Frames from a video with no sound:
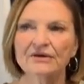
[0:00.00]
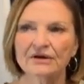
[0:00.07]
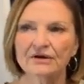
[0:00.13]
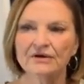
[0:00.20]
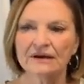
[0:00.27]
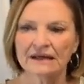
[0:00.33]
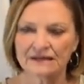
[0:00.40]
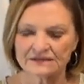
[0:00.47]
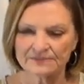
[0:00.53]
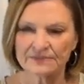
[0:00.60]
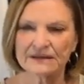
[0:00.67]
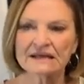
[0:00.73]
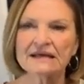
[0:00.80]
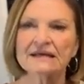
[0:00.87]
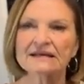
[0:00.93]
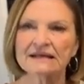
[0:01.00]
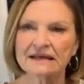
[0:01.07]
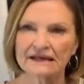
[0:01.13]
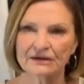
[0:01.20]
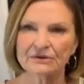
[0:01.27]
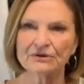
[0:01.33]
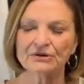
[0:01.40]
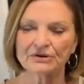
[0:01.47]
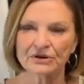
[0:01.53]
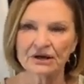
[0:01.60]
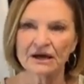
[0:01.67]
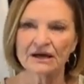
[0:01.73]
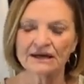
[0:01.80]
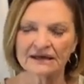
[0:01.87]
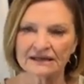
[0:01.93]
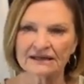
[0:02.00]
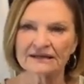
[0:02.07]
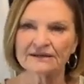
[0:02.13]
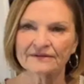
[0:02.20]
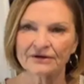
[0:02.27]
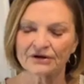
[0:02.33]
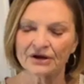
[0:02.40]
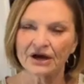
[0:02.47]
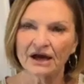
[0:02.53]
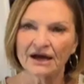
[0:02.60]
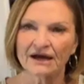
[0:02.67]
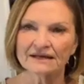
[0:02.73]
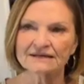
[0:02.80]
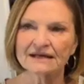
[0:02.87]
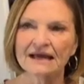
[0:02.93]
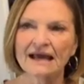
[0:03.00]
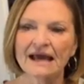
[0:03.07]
they begin to heal your gut, healing their gut.